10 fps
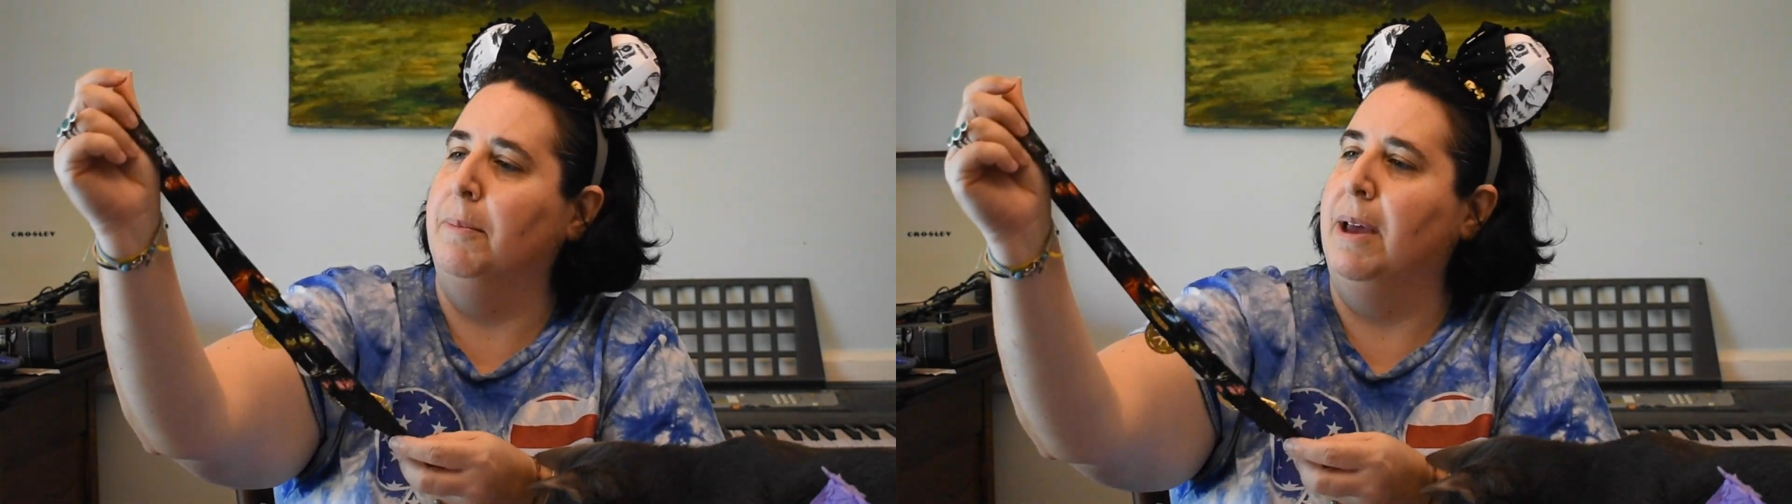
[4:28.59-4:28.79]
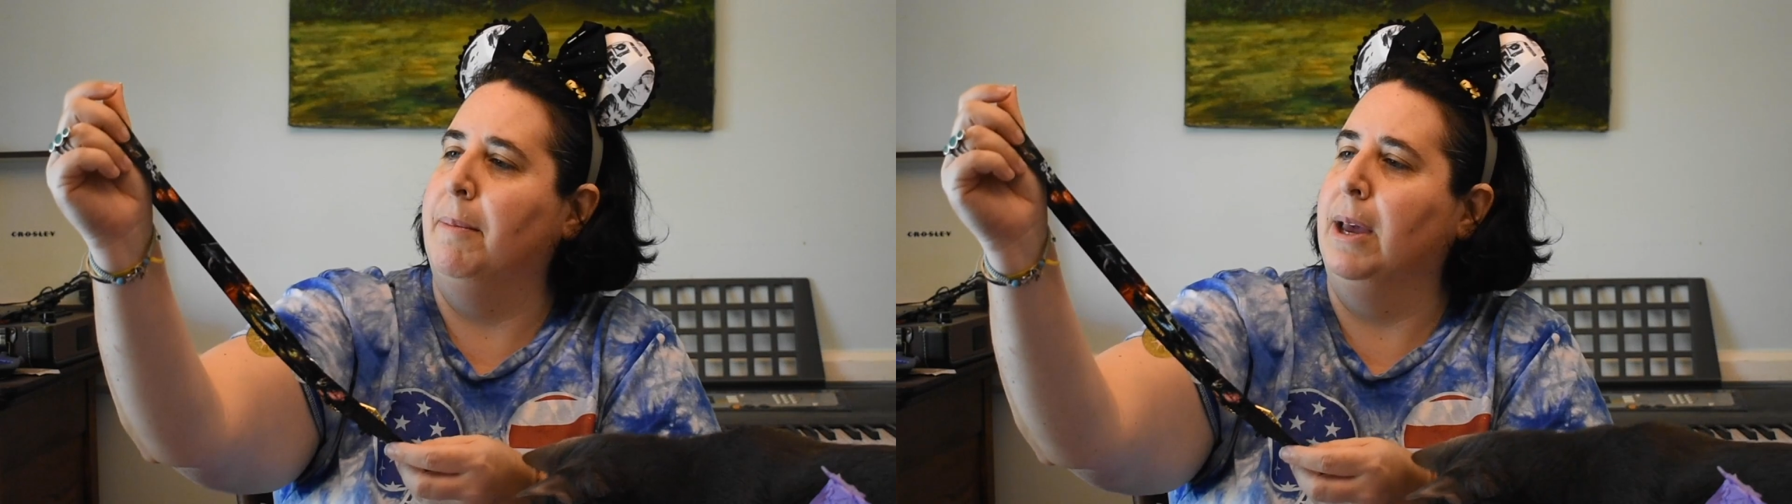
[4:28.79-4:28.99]

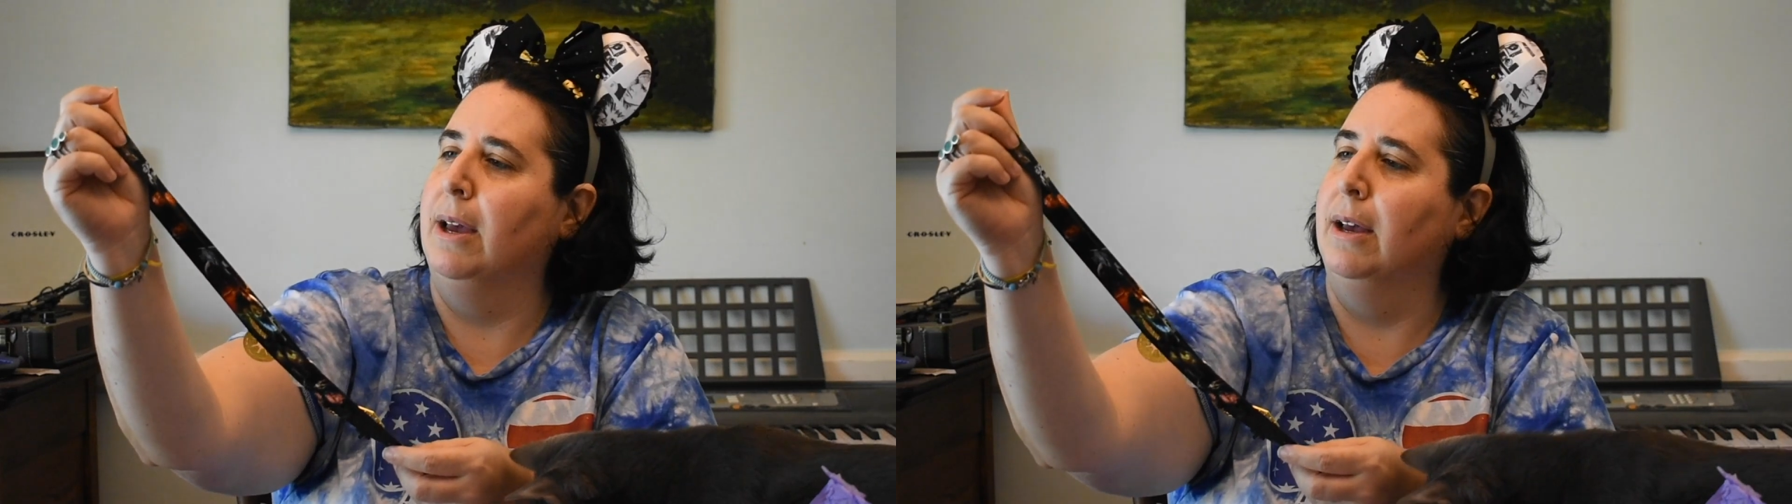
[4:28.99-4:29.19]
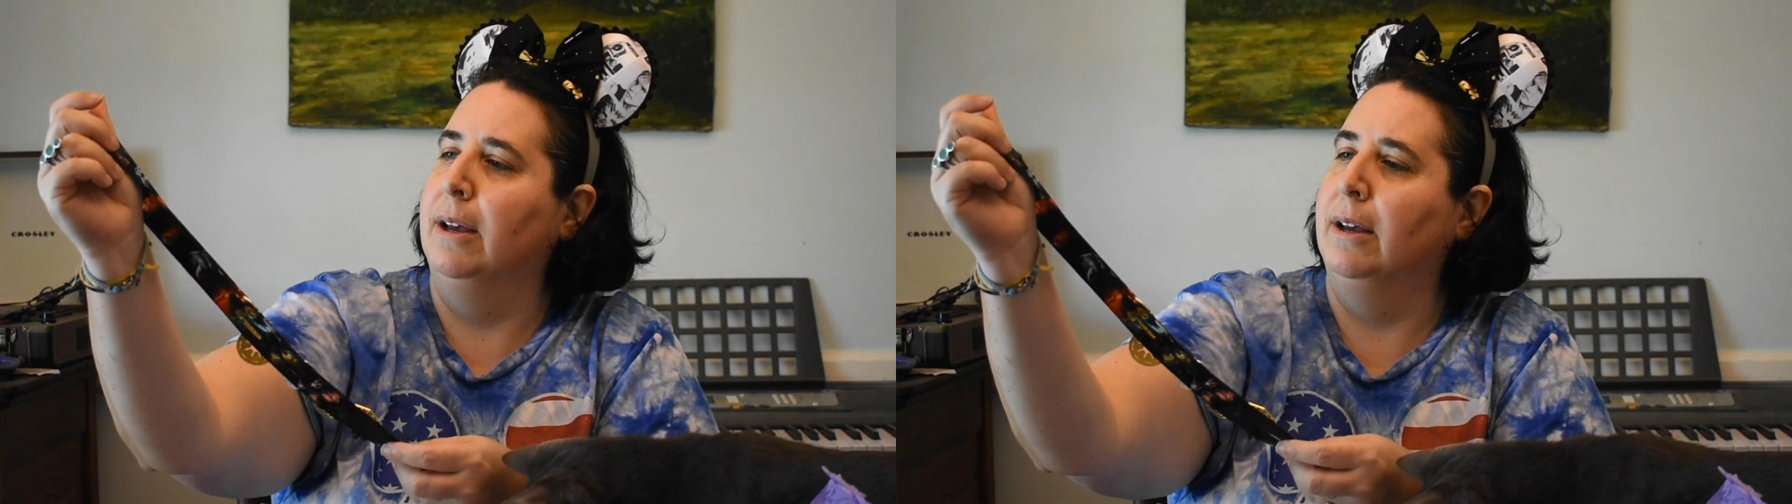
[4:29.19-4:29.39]

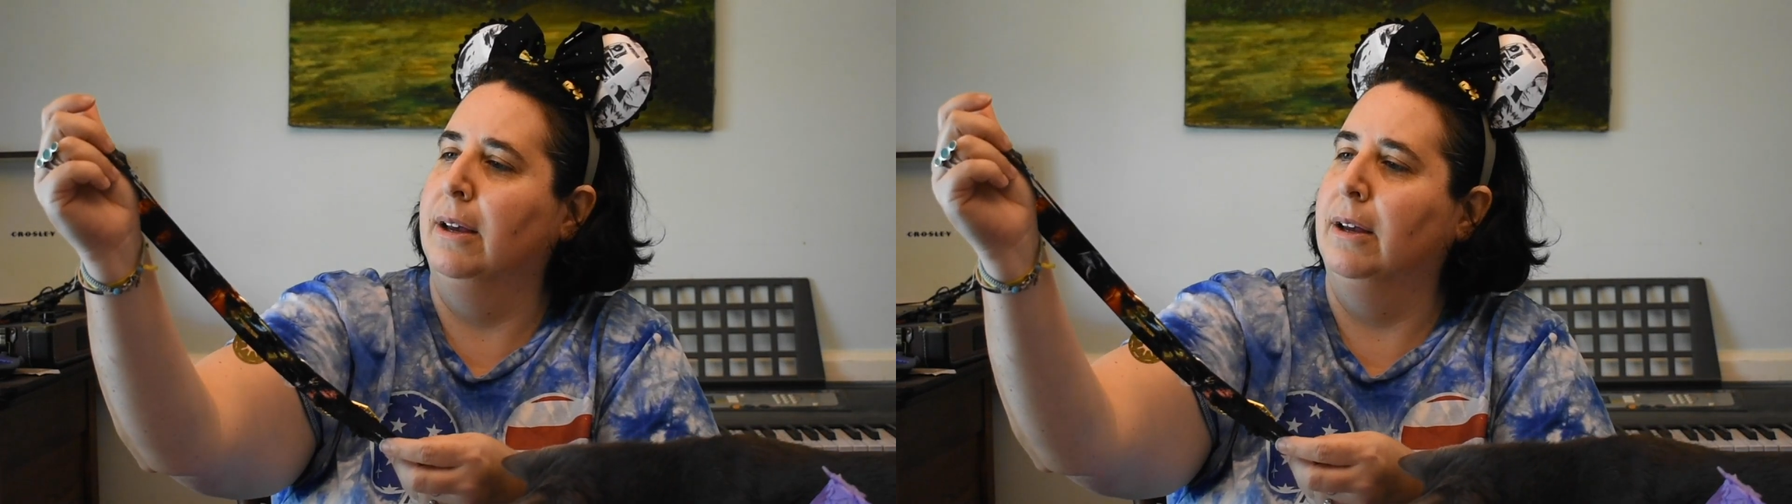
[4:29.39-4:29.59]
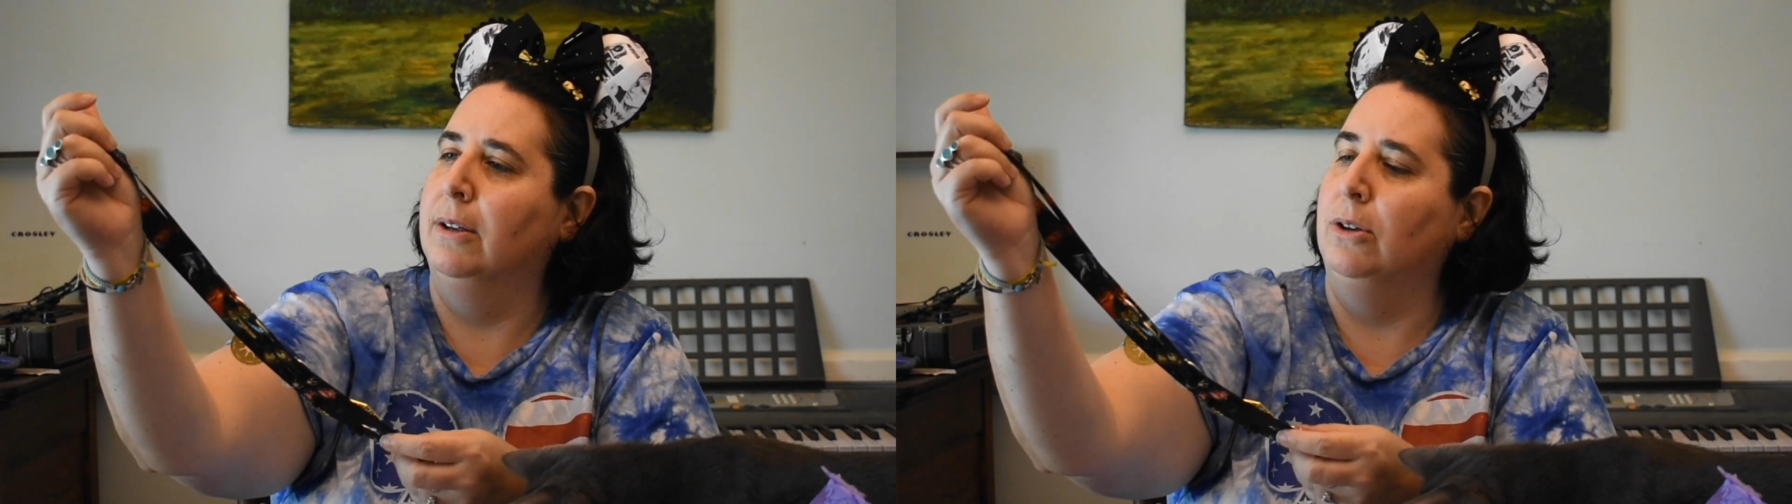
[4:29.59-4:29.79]
maybe.
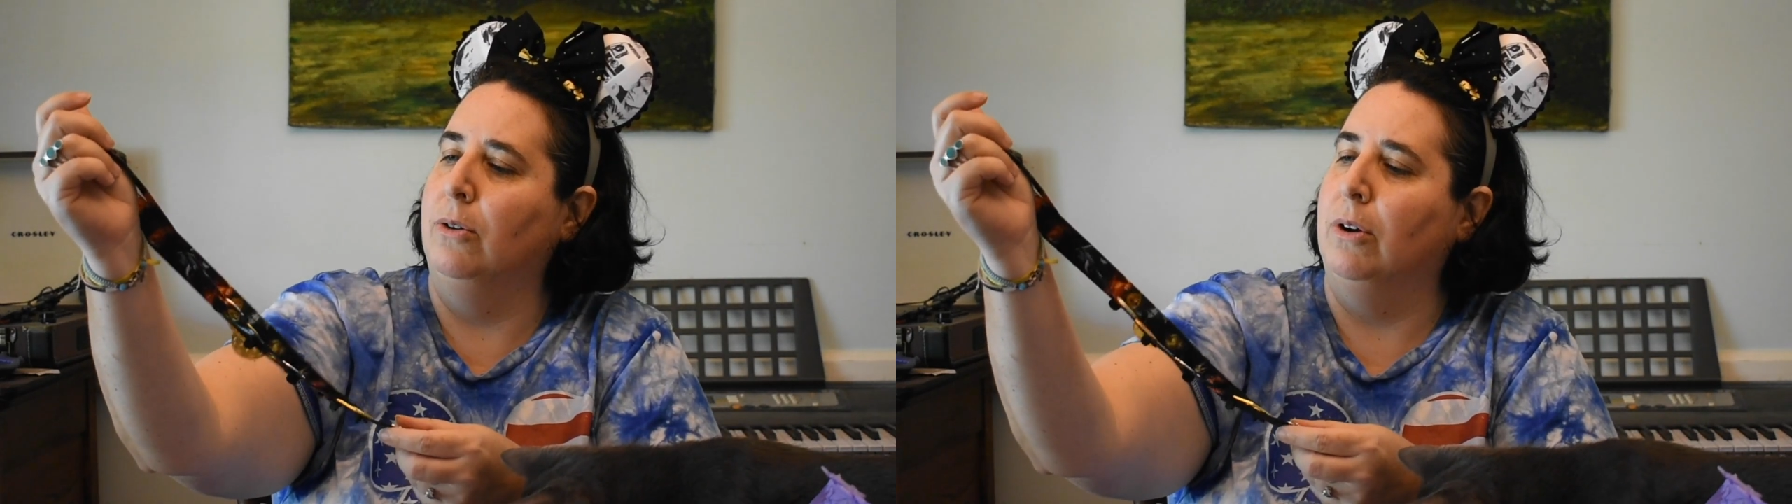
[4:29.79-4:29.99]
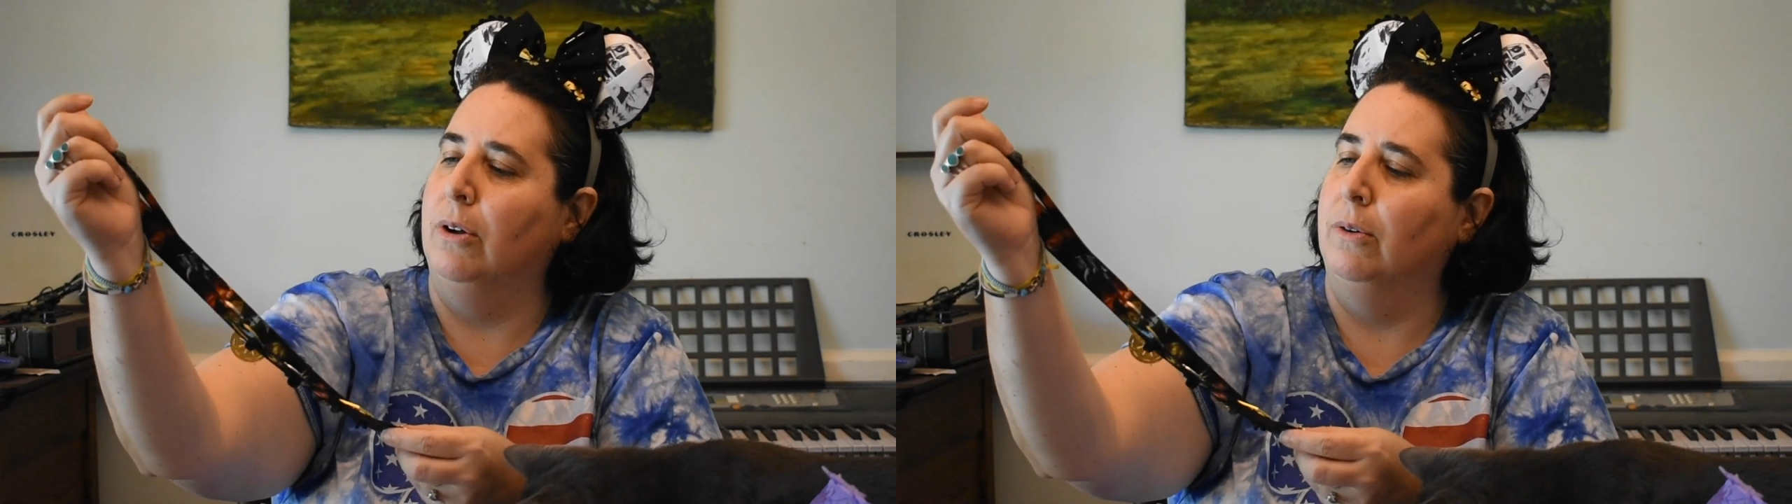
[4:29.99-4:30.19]
No,
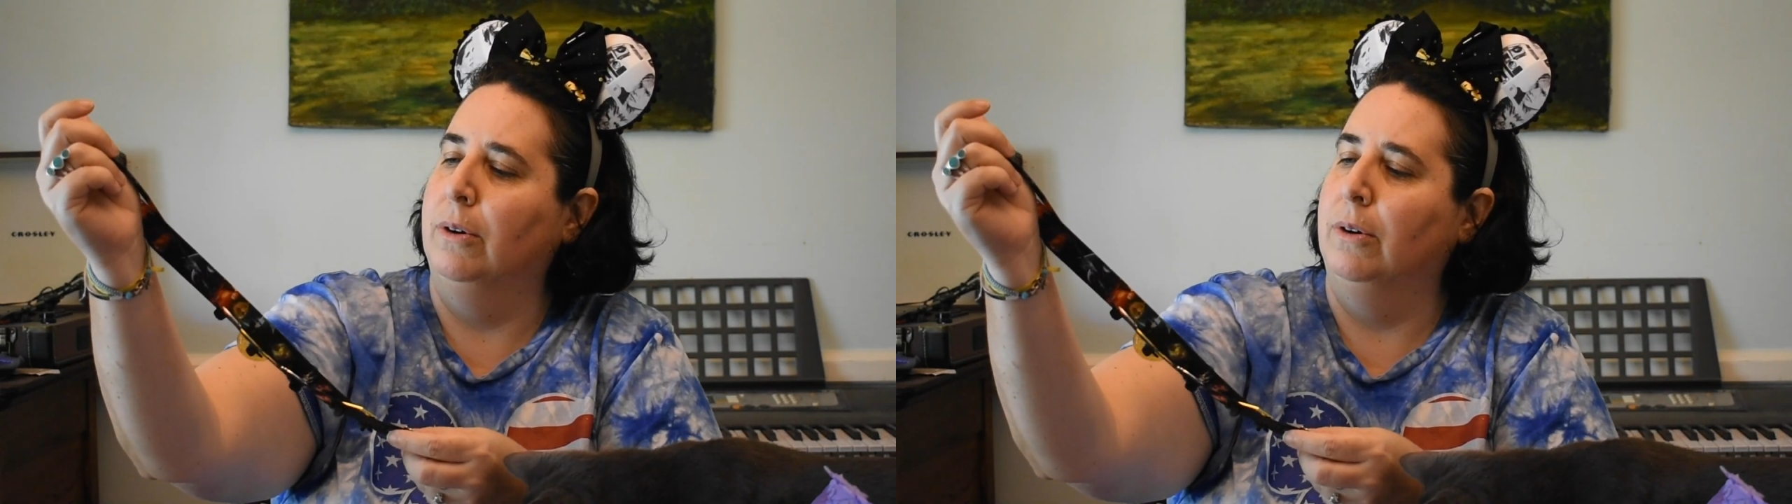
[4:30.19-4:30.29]
no.